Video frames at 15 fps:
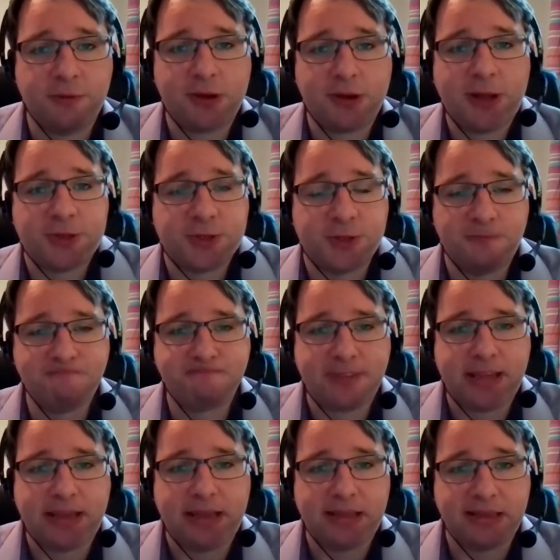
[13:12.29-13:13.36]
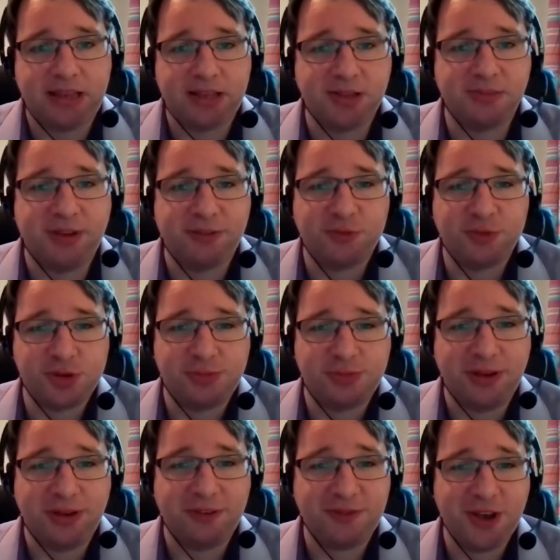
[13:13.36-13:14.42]
council at the end of the month, which will be
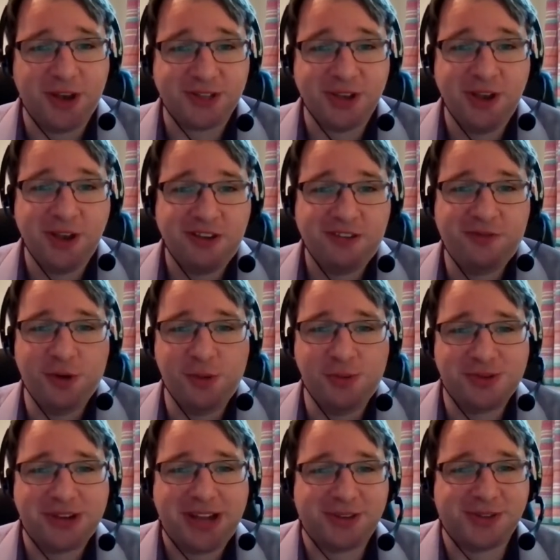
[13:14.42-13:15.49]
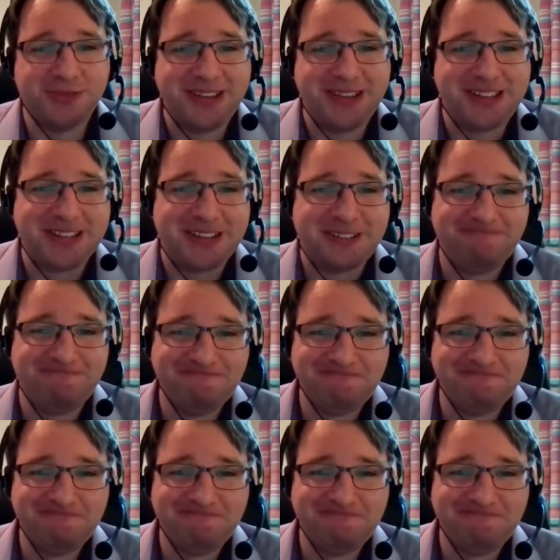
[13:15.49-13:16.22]
my first formal council meeting.